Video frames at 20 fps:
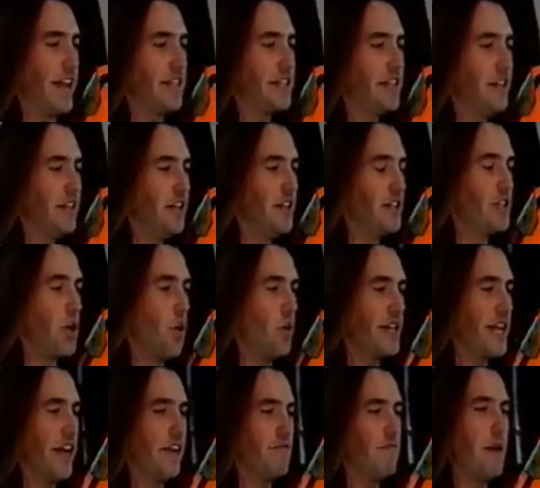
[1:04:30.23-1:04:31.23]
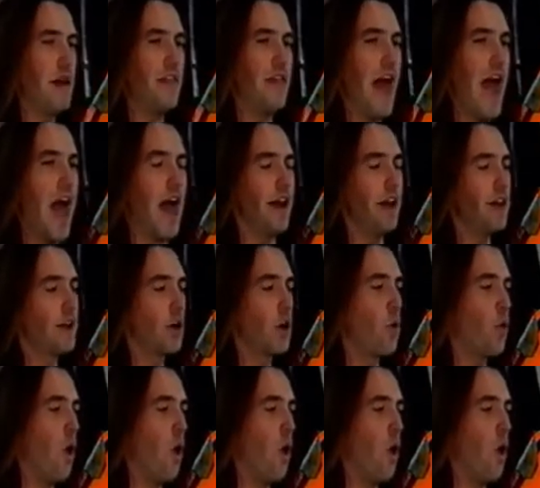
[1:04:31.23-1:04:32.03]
don't give me that quote,